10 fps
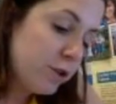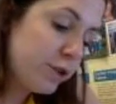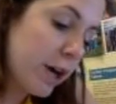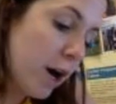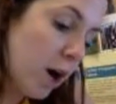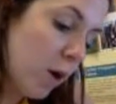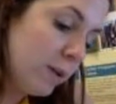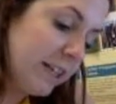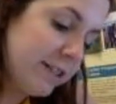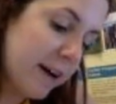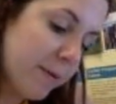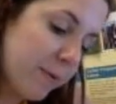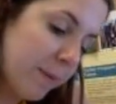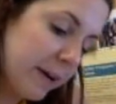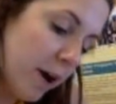So let's start with
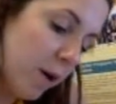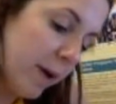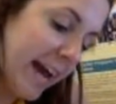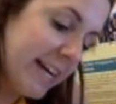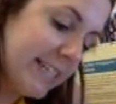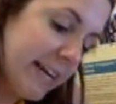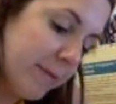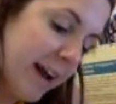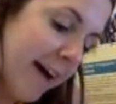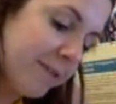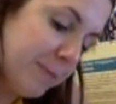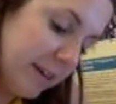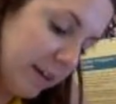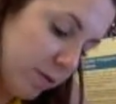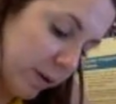what we know. AD would have to be
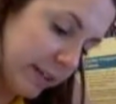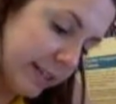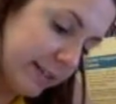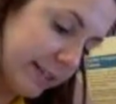congruent to